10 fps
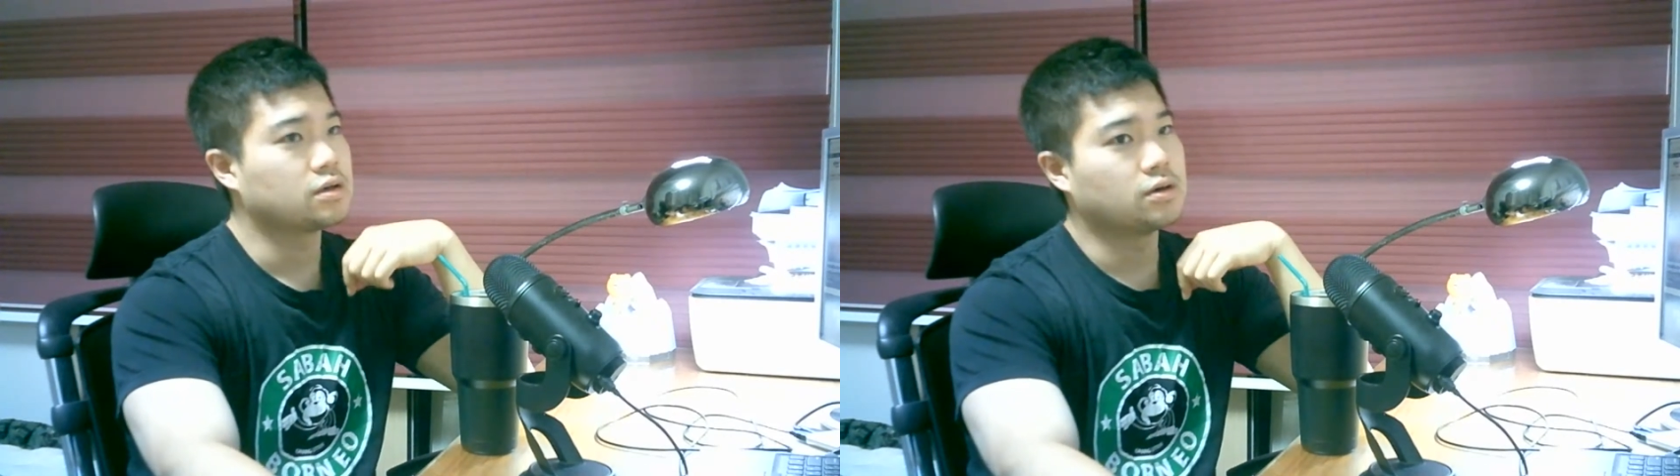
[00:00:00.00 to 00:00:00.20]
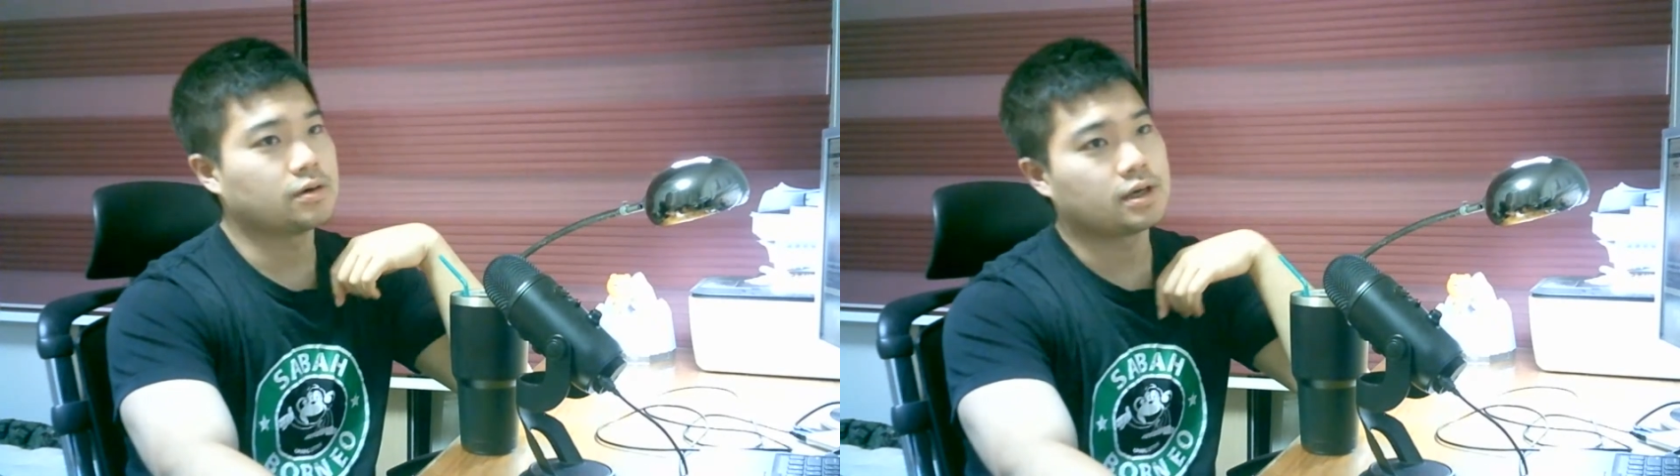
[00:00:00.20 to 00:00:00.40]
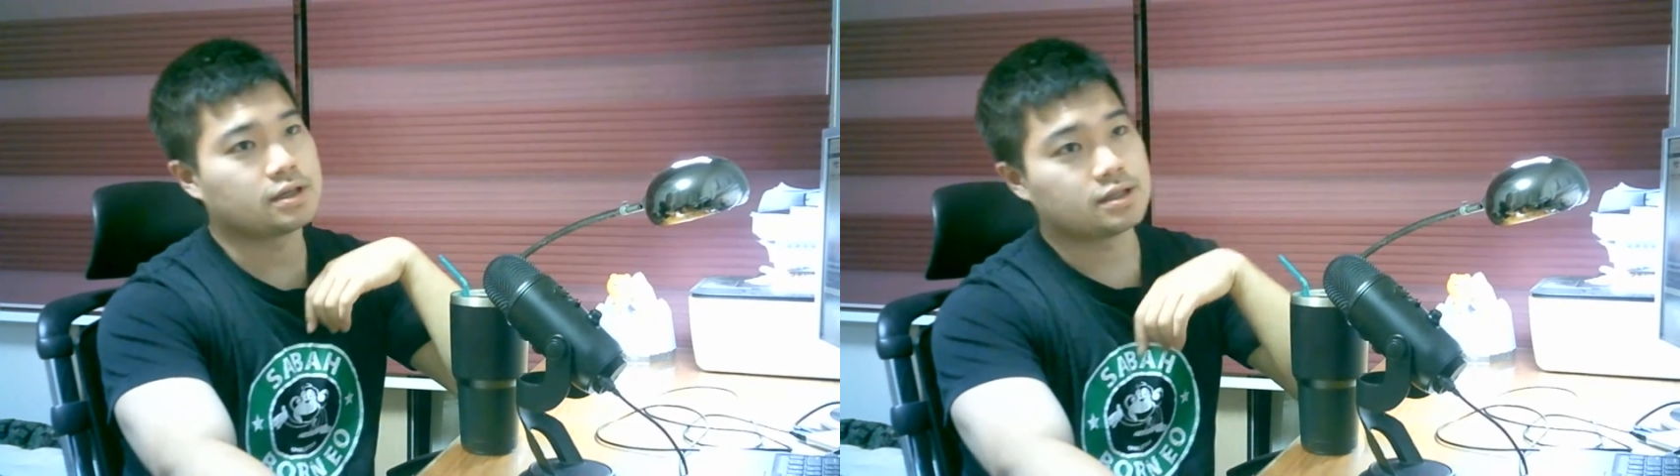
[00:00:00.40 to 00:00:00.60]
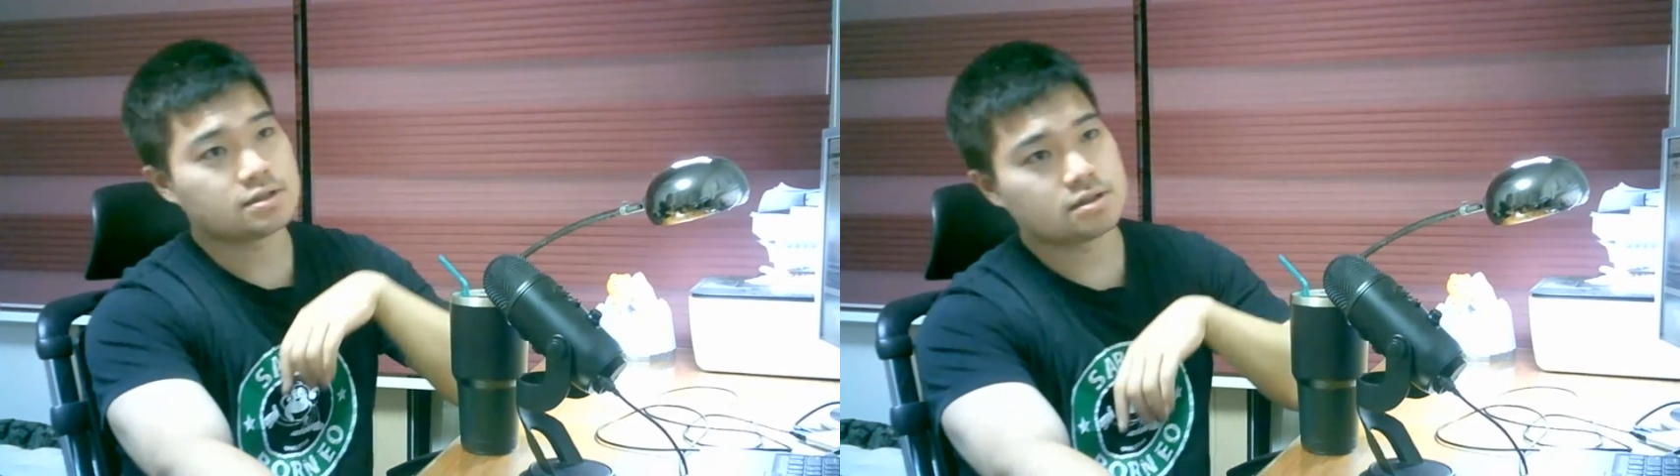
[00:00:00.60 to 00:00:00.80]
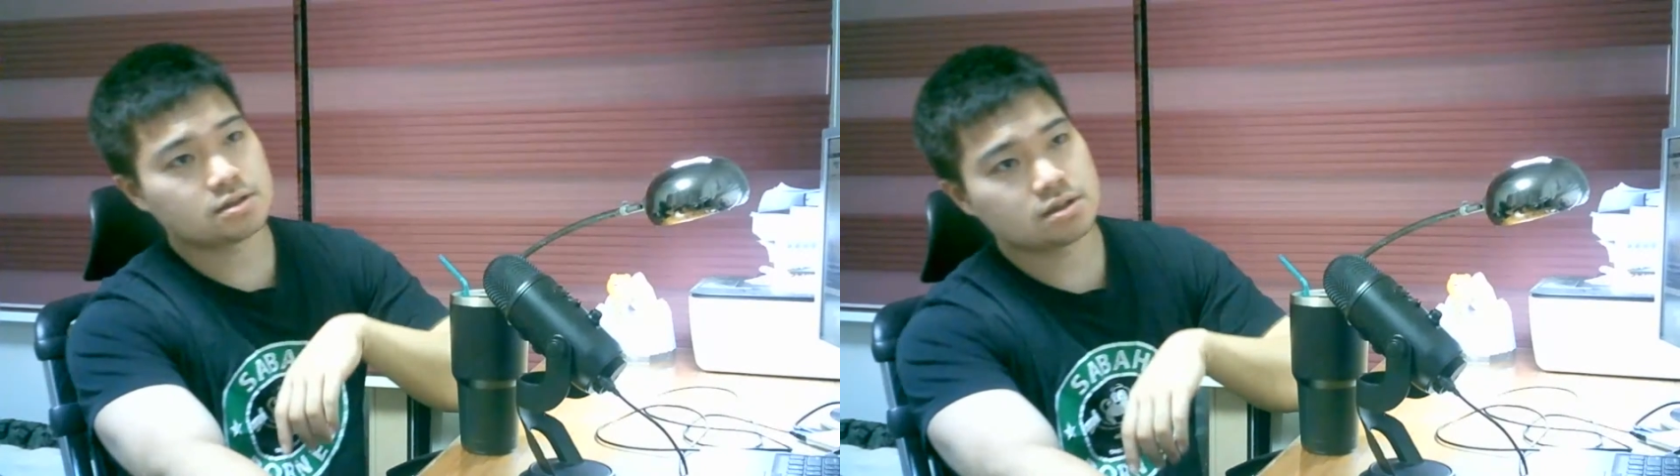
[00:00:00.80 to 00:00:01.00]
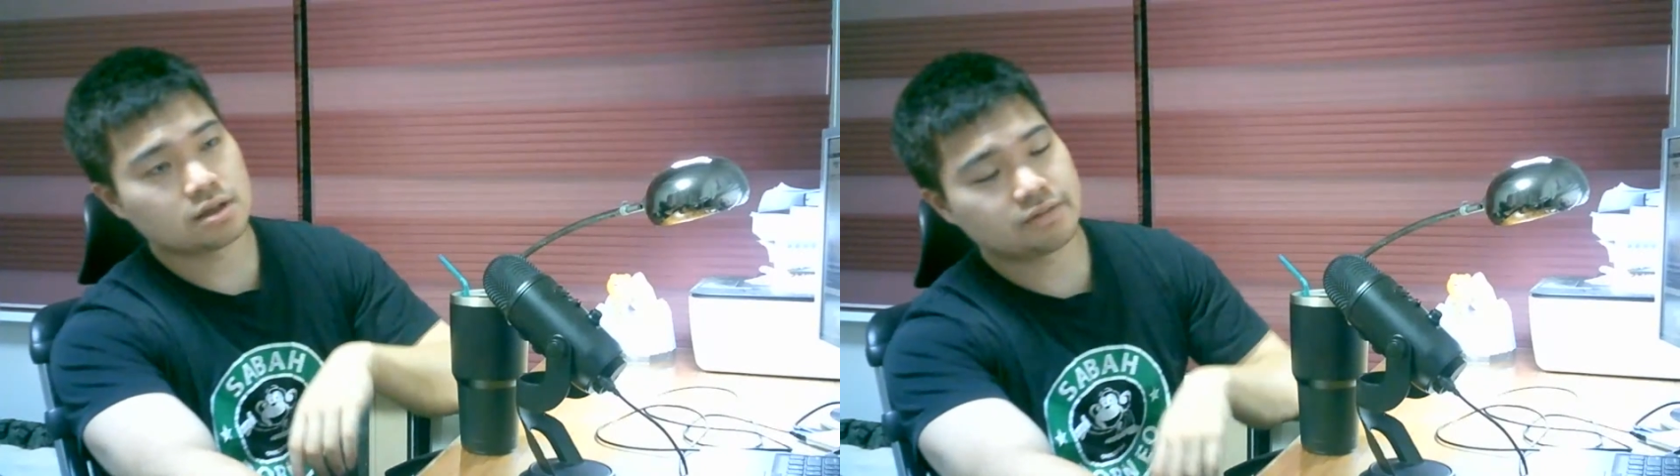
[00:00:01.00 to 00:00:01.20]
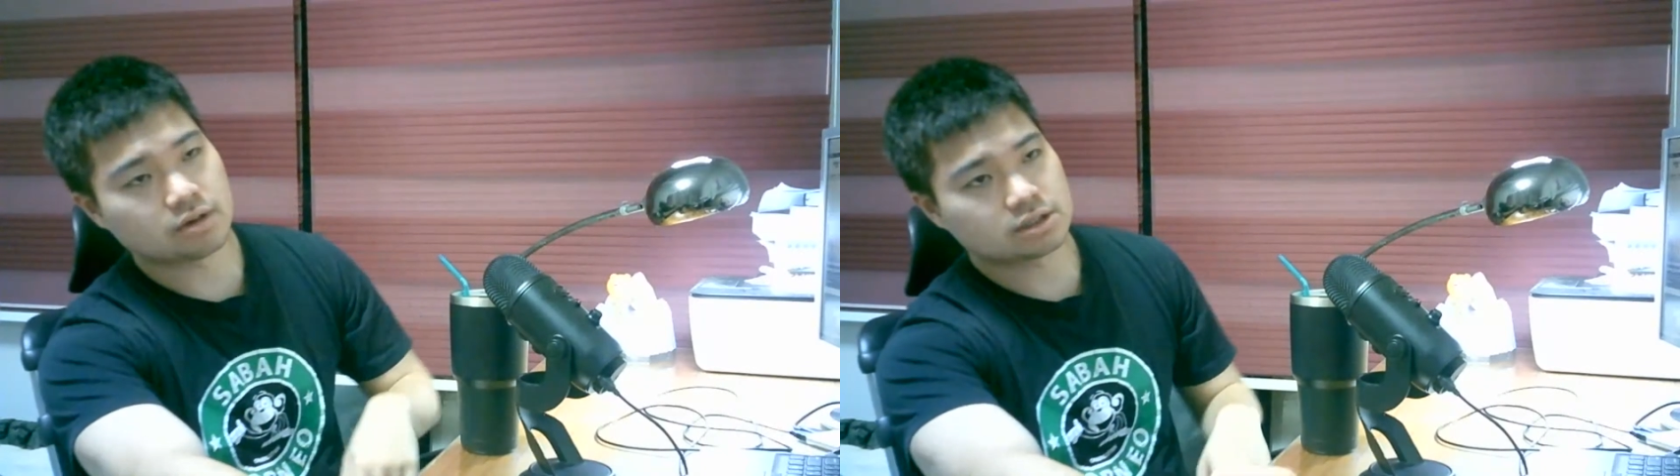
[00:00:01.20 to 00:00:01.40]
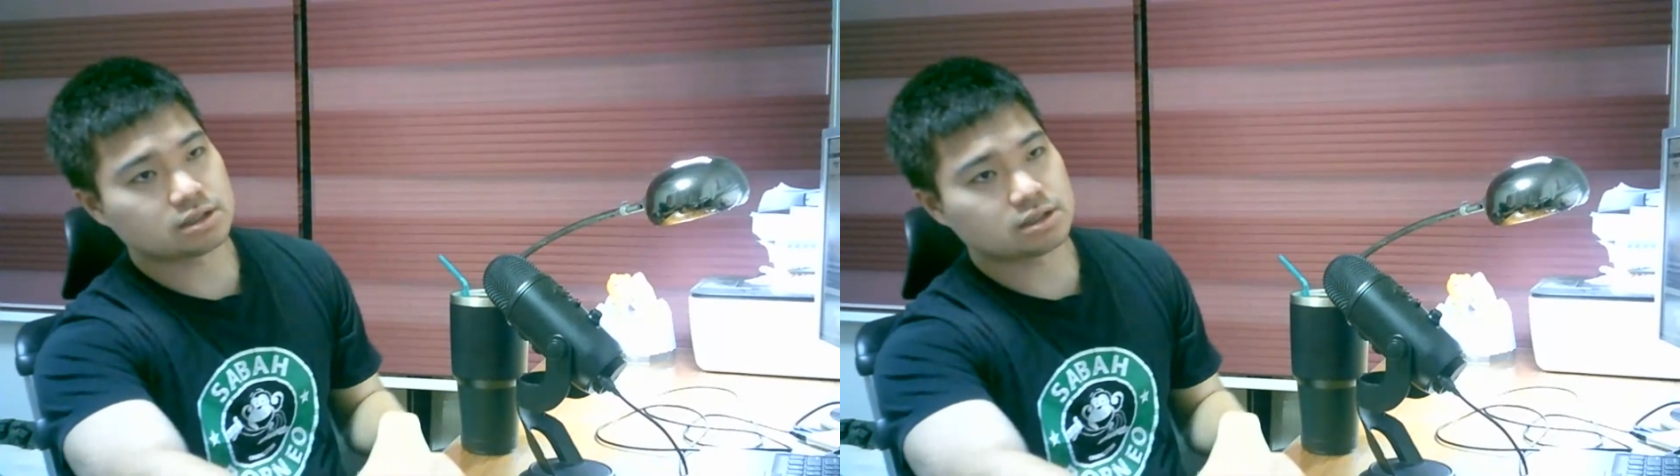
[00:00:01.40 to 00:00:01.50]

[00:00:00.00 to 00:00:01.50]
Okay, this is it for